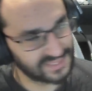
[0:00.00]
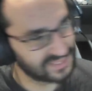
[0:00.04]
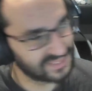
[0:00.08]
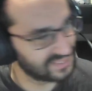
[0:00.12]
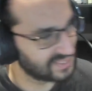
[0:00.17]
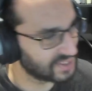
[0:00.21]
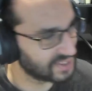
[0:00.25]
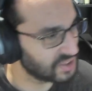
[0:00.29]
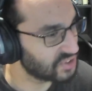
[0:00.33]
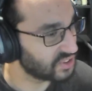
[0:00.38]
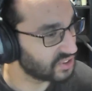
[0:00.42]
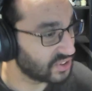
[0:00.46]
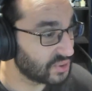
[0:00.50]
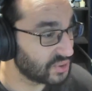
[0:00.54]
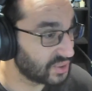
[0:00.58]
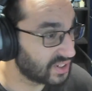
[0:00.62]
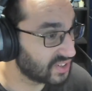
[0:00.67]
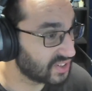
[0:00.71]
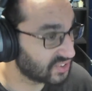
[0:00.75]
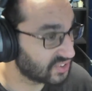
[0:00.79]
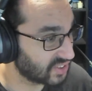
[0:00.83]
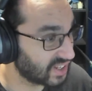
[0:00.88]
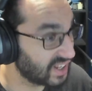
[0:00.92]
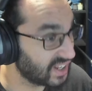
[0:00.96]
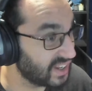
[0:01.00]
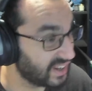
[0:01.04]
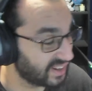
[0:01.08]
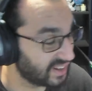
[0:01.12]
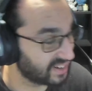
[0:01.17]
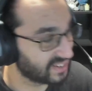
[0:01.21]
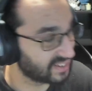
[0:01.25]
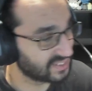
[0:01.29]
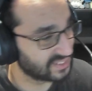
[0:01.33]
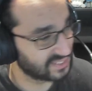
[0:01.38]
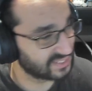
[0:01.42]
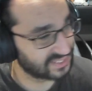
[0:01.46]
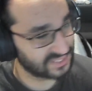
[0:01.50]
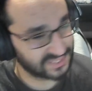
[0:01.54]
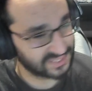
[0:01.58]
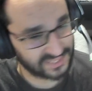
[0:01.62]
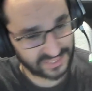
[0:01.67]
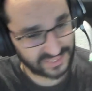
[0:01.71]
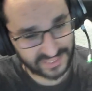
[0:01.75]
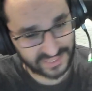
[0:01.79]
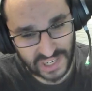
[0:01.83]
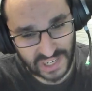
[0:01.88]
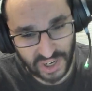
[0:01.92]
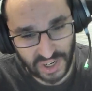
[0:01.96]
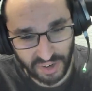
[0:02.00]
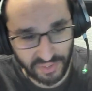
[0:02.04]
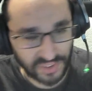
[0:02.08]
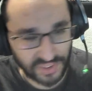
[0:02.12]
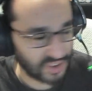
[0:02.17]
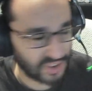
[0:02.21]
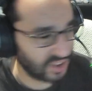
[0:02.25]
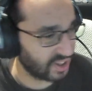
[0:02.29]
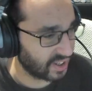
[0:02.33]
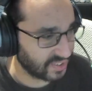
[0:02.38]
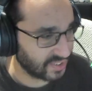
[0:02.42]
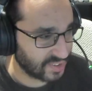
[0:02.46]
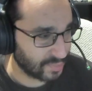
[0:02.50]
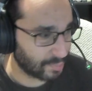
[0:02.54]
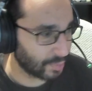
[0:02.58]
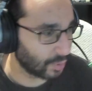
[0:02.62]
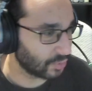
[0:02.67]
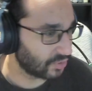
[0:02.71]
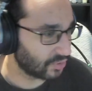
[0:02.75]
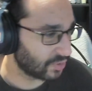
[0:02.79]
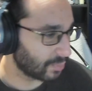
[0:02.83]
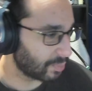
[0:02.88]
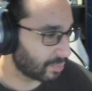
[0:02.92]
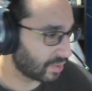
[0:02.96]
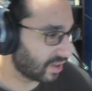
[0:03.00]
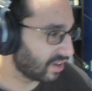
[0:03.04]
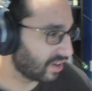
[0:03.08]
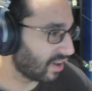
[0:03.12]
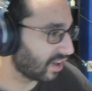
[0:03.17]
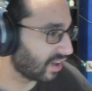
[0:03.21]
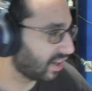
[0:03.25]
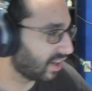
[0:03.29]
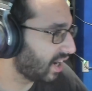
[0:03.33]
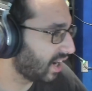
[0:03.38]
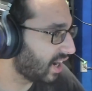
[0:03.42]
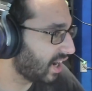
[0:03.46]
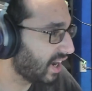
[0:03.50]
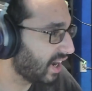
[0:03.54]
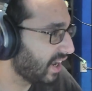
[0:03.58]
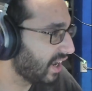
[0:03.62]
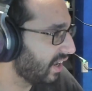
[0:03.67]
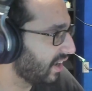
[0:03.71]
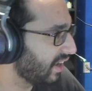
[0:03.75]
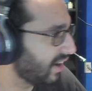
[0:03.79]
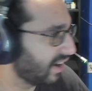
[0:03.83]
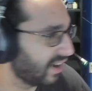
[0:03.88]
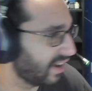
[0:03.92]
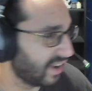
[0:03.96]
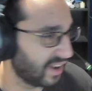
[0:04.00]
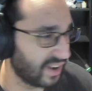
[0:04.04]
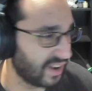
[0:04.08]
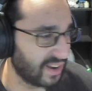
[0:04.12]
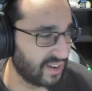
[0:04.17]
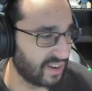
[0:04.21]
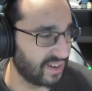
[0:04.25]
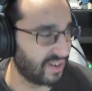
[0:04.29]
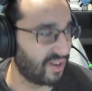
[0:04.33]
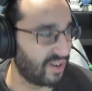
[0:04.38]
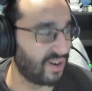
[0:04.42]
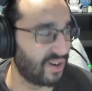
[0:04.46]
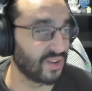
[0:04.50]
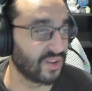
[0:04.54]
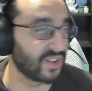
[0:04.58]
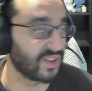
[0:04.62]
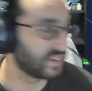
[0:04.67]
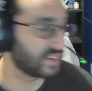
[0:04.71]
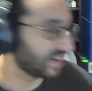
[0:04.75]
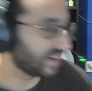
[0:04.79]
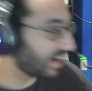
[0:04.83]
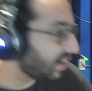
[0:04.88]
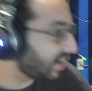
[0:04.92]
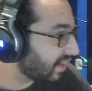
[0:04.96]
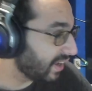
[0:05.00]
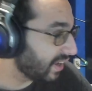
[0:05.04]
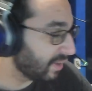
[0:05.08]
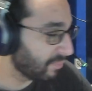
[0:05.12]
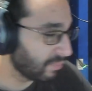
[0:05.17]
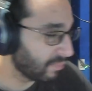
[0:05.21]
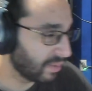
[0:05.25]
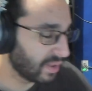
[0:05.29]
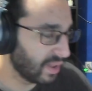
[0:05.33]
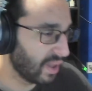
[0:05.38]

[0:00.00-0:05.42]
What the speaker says: I used to do it as a kid. Now, obviously, you're not supposed to put it on high all the time.